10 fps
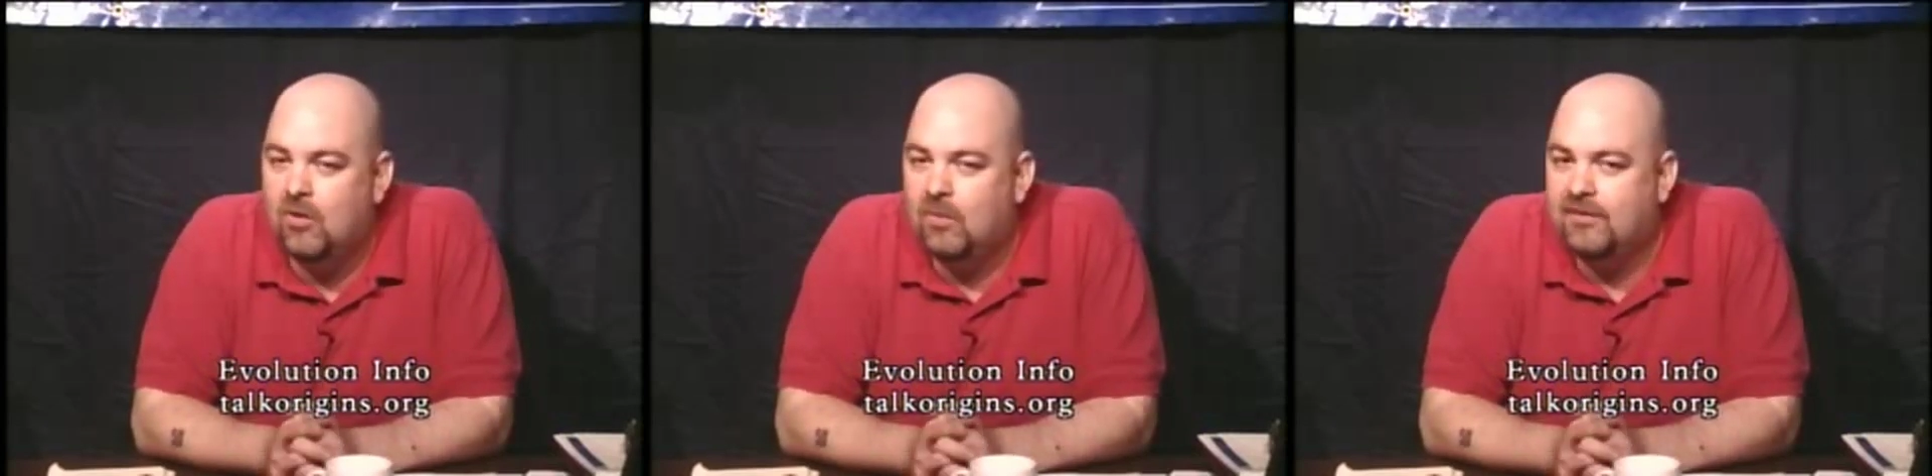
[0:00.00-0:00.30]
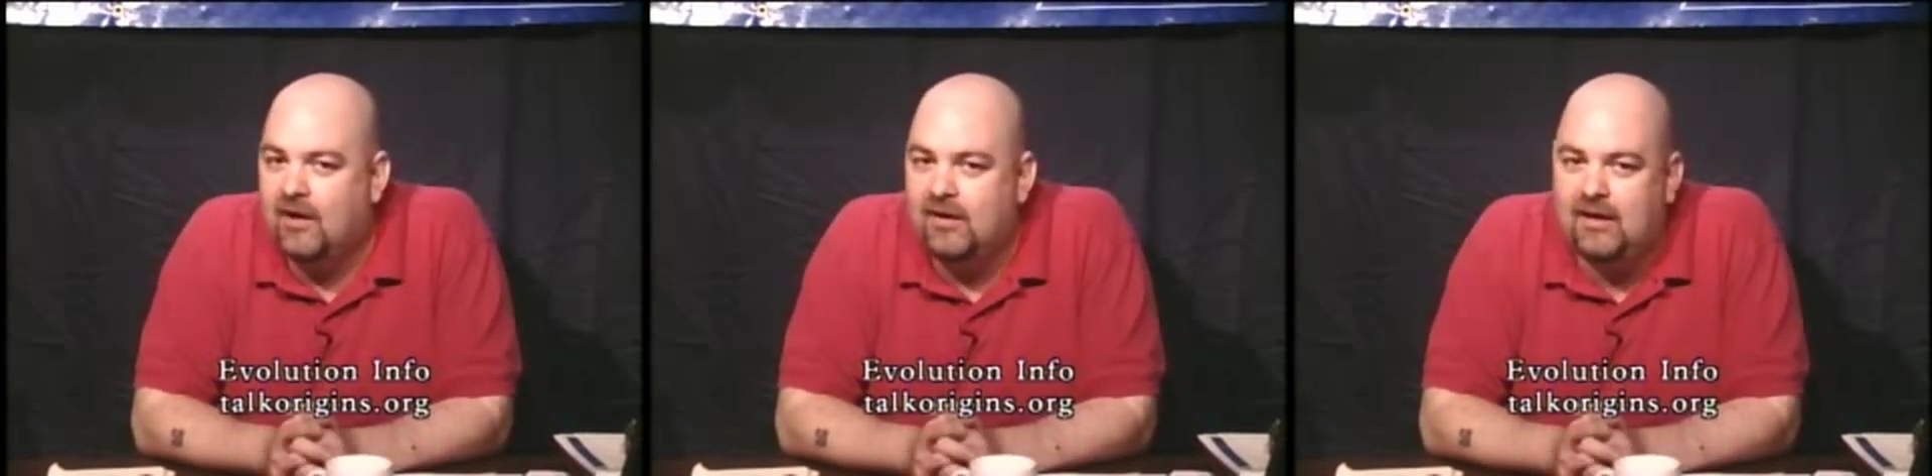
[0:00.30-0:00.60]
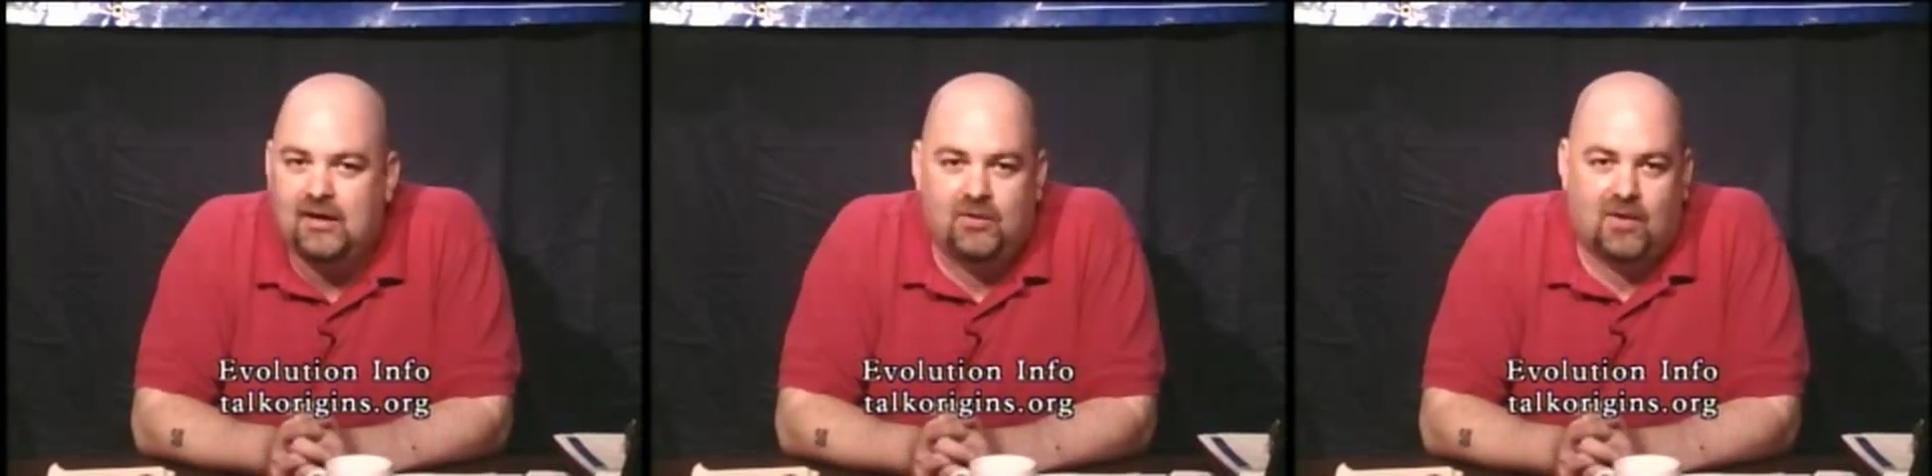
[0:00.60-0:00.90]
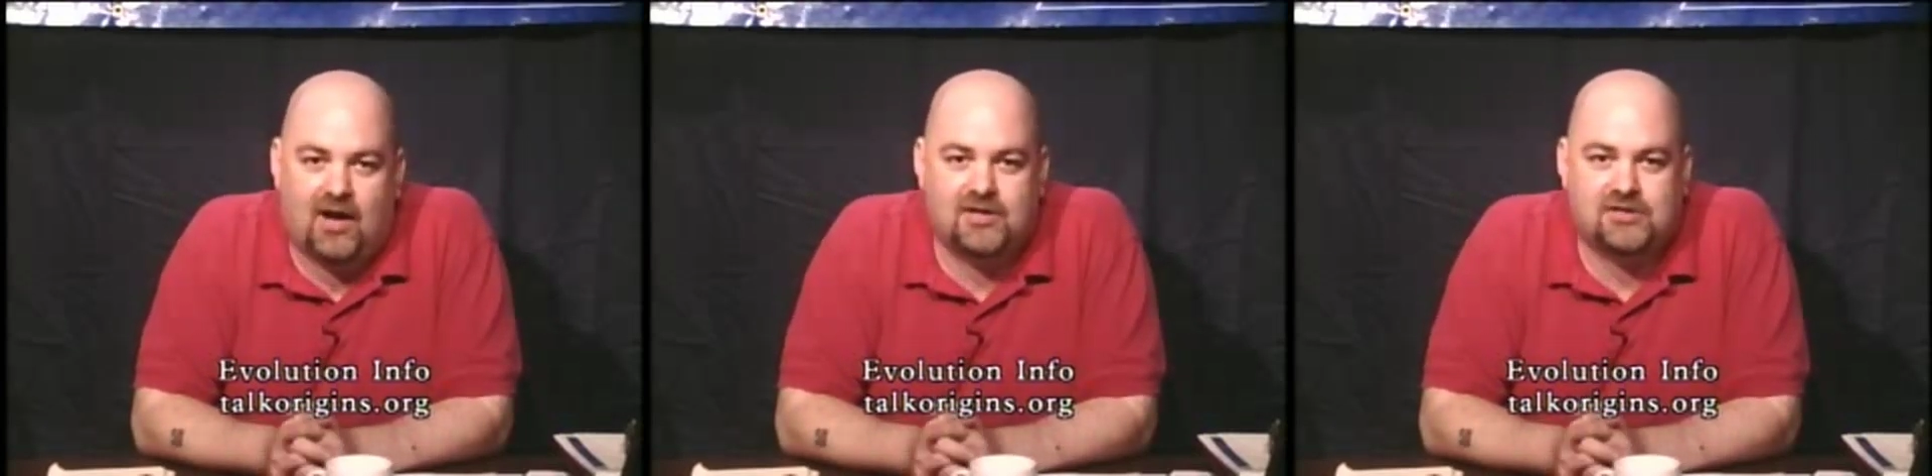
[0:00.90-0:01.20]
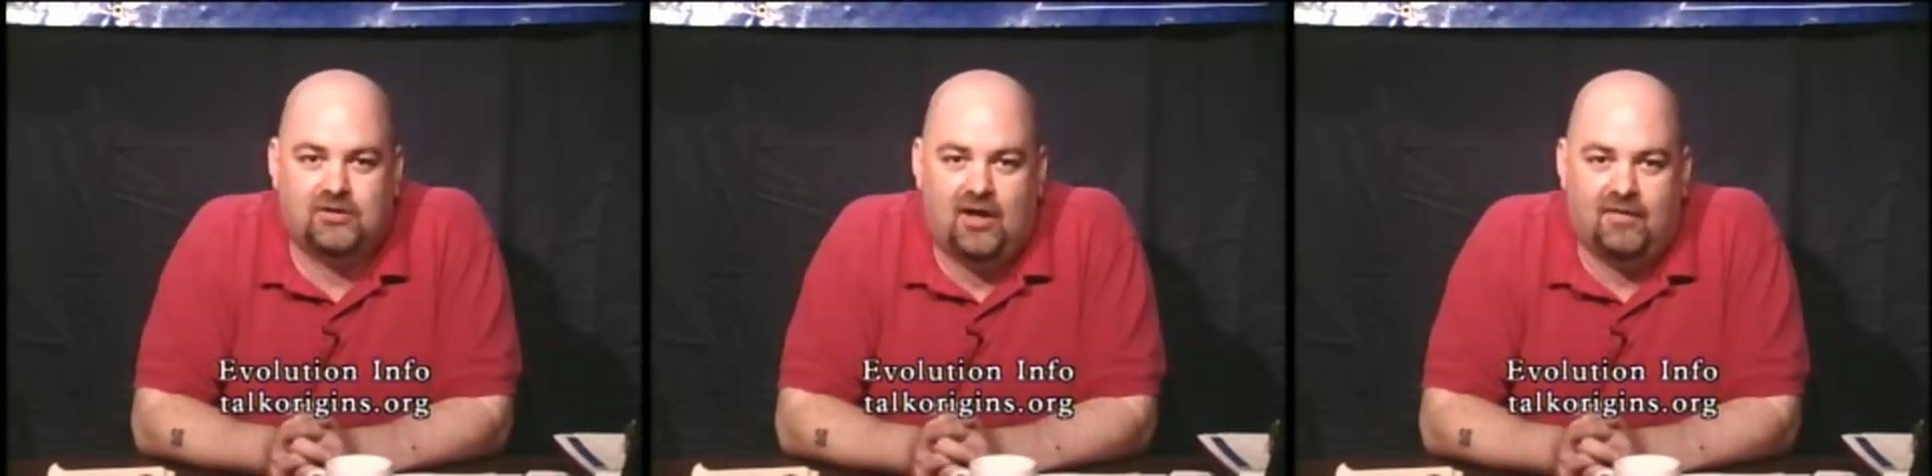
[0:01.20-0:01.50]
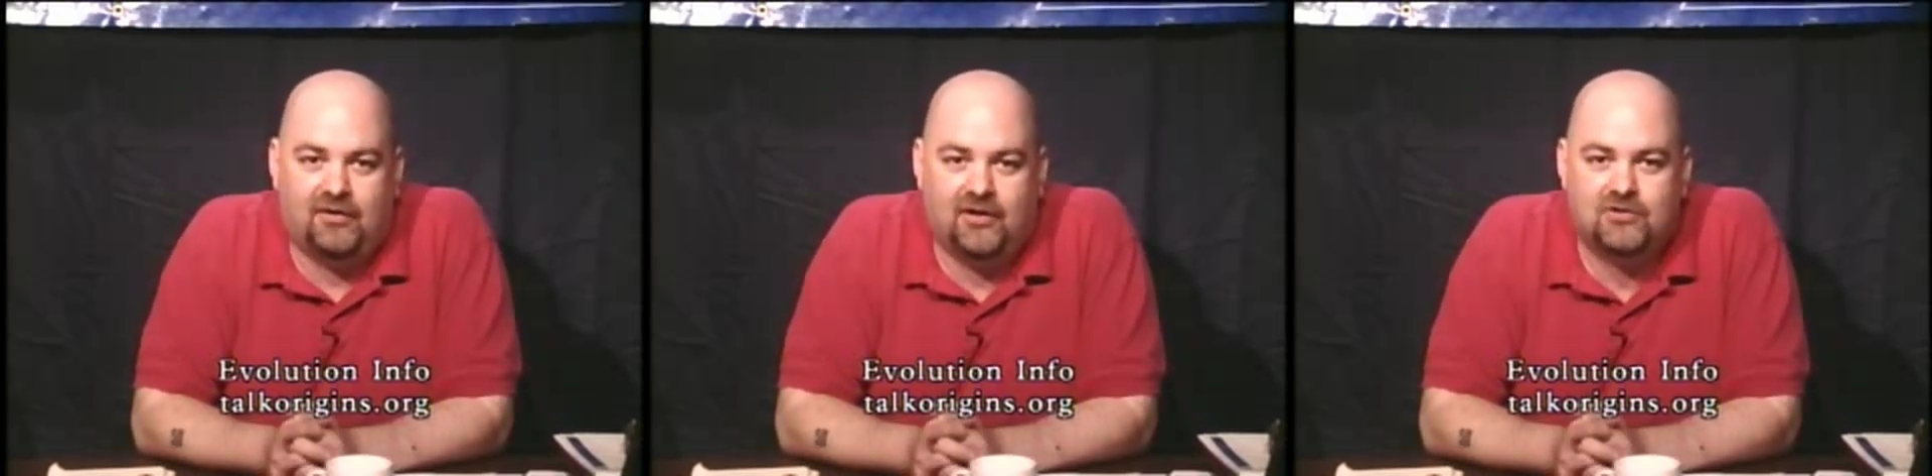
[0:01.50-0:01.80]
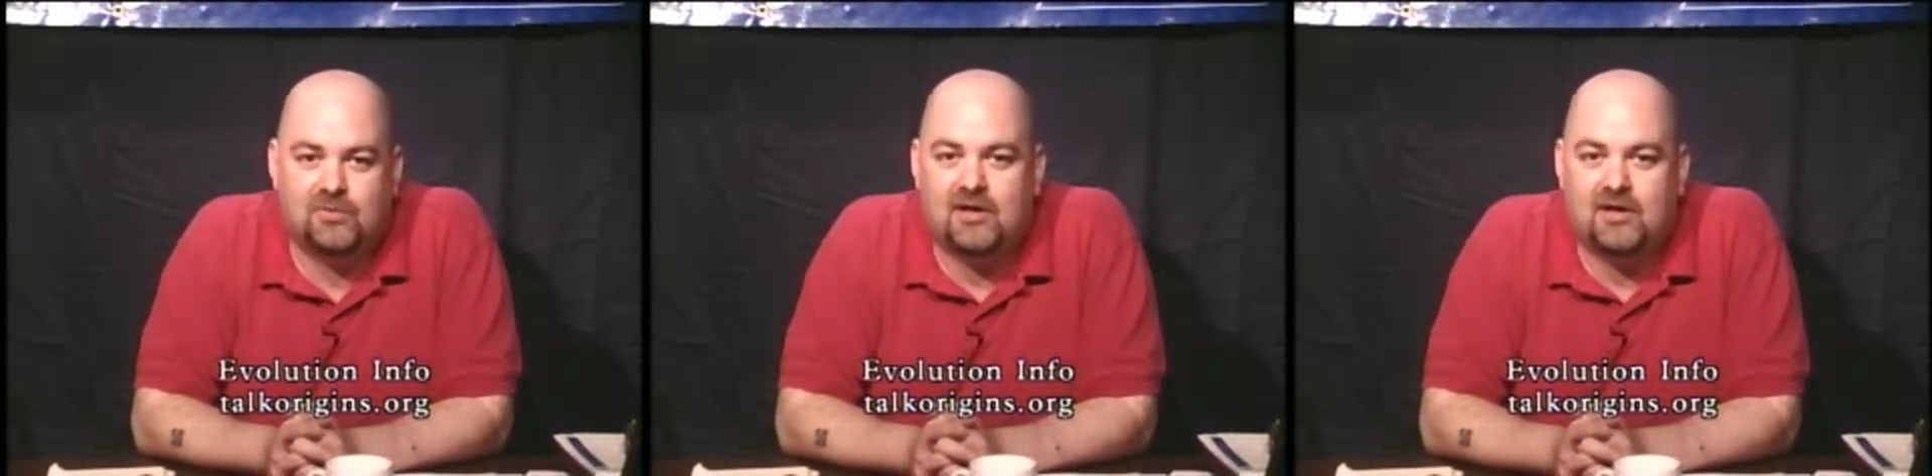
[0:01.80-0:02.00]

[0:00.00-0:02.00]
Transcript: without any rational evidence,